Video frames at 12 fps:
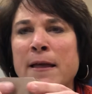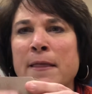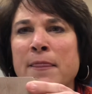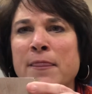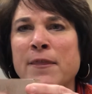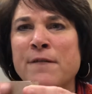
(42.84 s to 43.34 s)

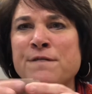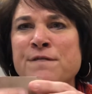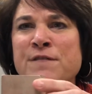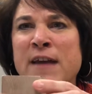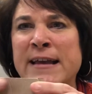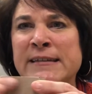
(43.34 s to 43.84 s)
the
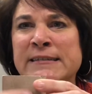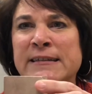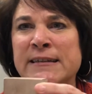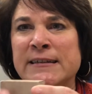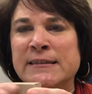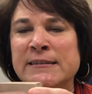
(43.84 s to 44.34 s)

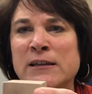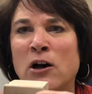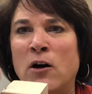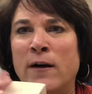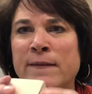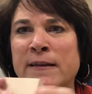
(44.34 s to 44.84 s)
faces
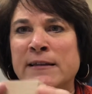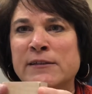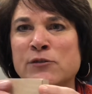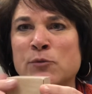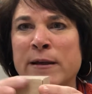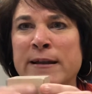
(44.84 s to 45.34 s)
on these
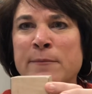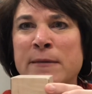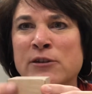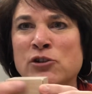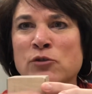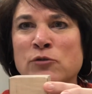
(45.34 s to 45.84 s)

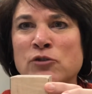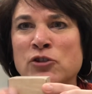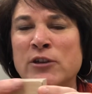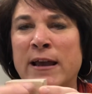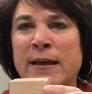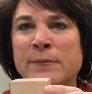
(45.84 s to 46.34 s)
three-dimensional
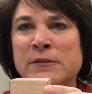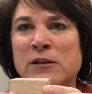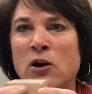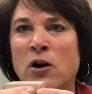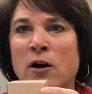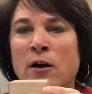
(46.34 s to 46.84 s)
shapes
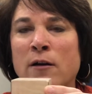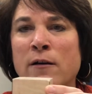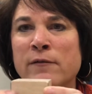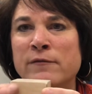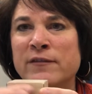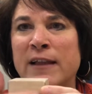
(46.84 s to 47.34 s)
are
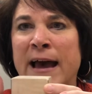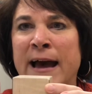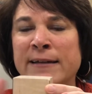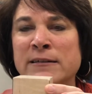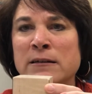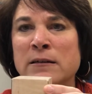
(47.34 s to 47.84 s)

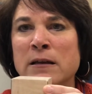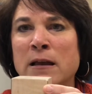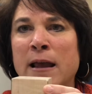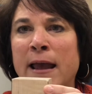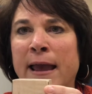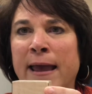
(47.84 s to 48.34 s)
flat
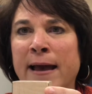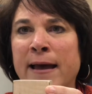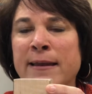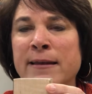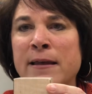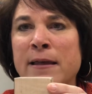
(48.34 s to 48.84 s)

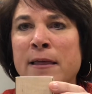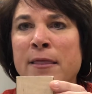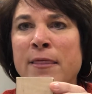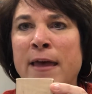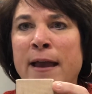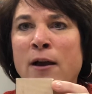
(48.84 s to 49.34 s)
and
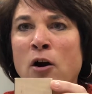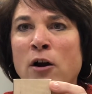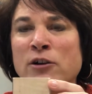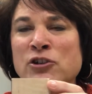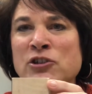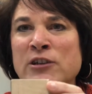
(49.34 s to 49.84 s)
they are
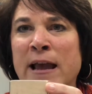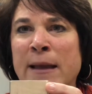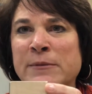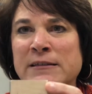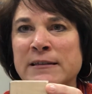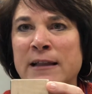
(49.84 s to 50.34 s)
shaped
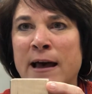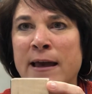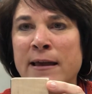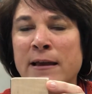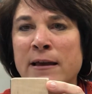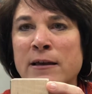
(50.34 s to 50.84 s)

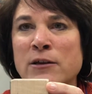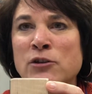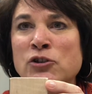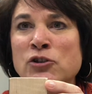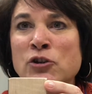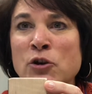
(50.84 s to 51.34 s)
like
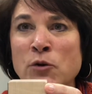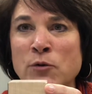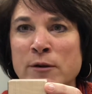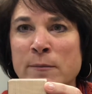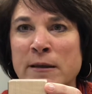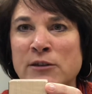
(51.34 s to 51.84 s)

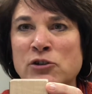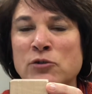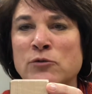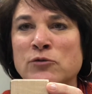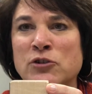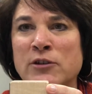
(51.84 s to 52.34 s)

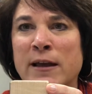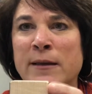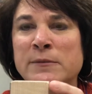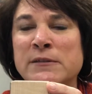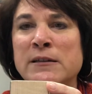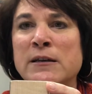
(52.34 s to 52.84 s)
two-dimensional
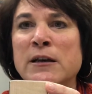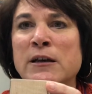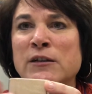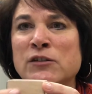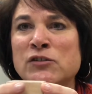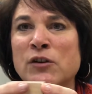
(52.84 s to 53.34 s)
shapes.
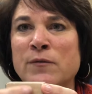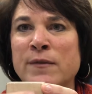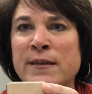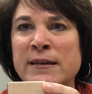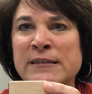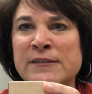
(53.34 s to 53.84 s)
So
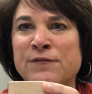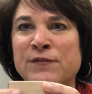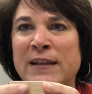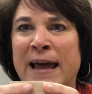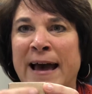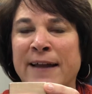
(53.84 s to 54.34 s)
this
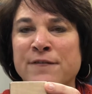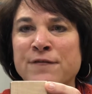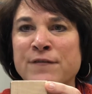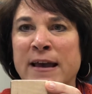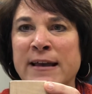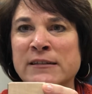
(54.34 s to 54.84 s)
flat
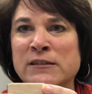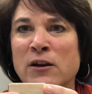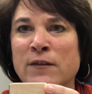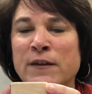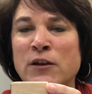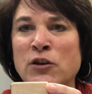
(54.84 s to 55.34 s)
face on
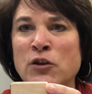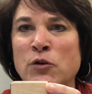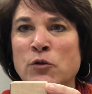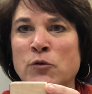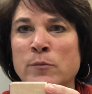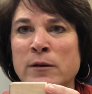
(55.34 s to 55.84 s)
the
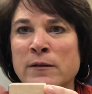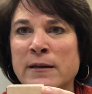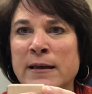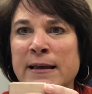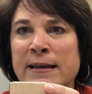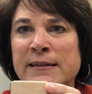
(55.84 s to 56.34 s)
cube
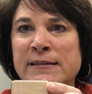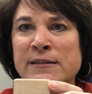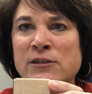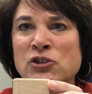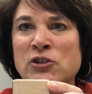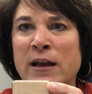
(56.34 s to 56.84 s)
is in the
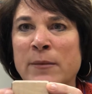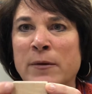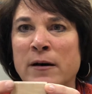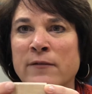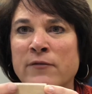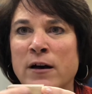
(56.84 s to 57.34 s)
shape
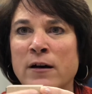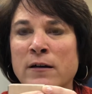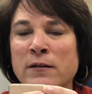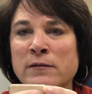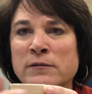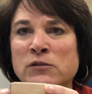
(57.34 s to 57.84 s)
of a
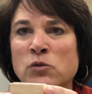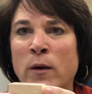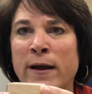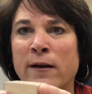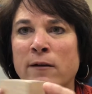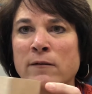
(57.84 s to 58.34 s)
square.